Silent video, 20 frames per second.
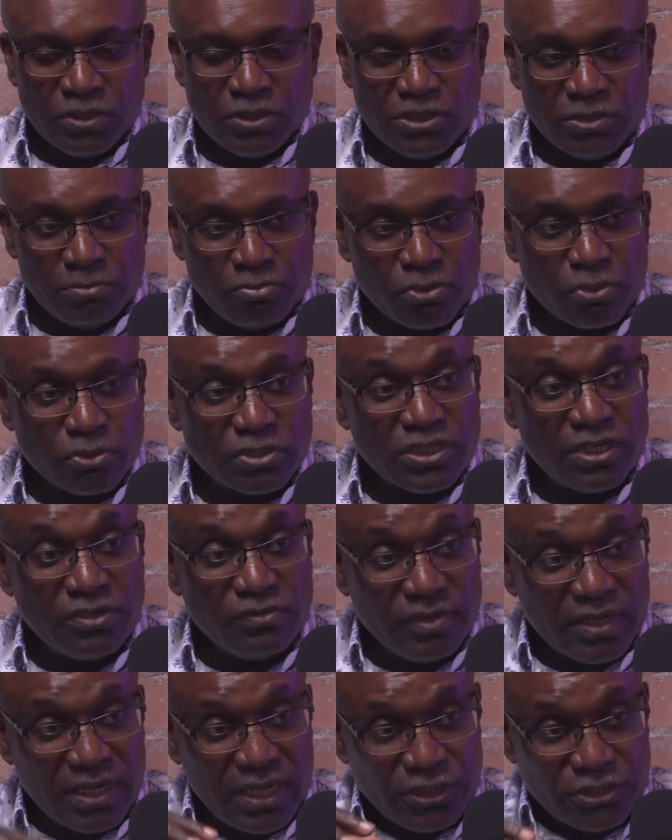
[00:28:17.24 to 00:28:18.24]
Gibraltar
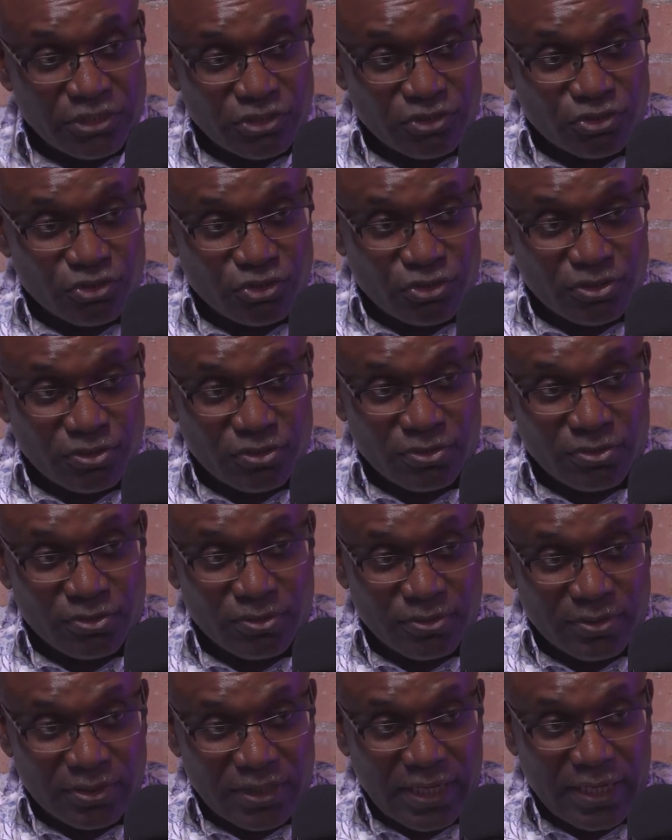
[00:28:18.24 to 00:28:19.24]
in relation
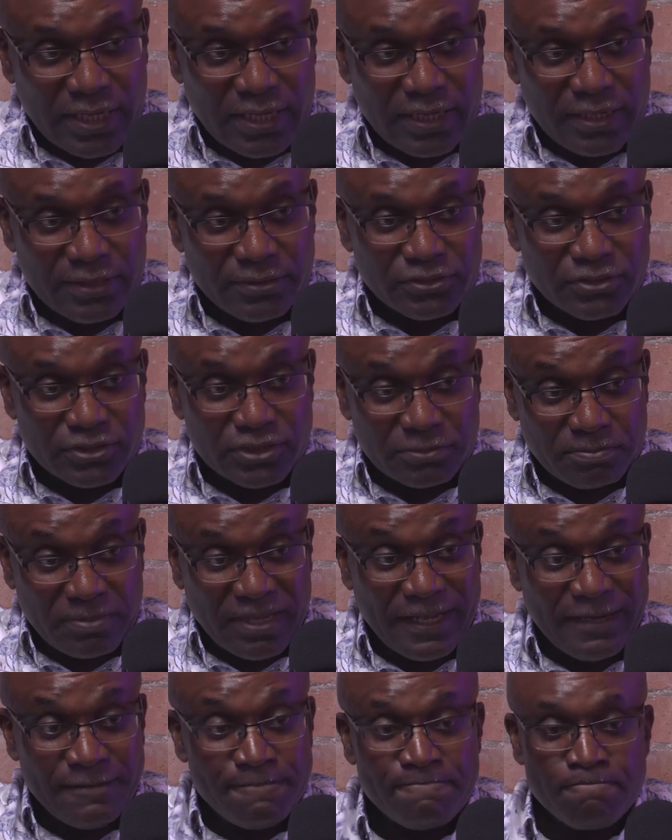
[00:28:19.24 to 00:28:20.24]
to
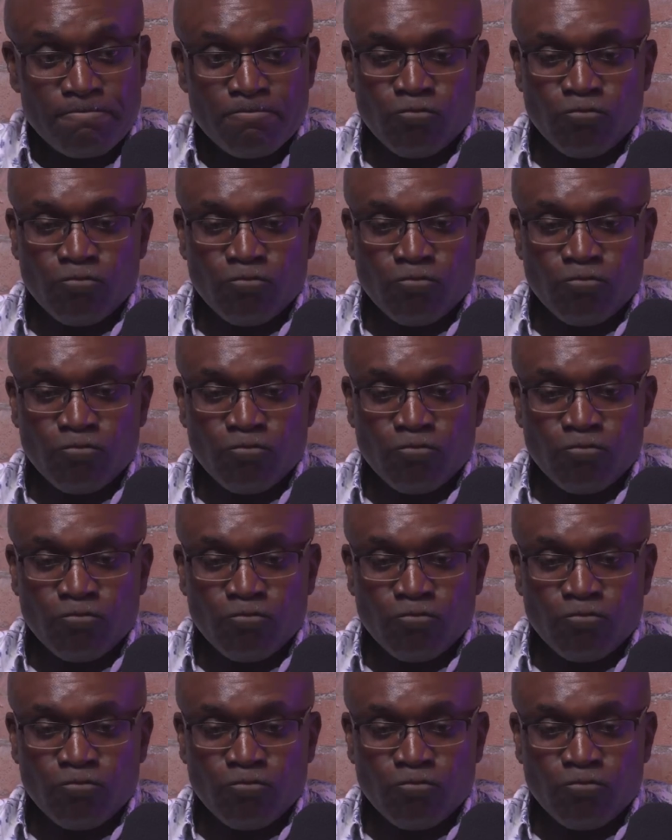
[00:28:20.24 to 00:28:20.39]
Spain,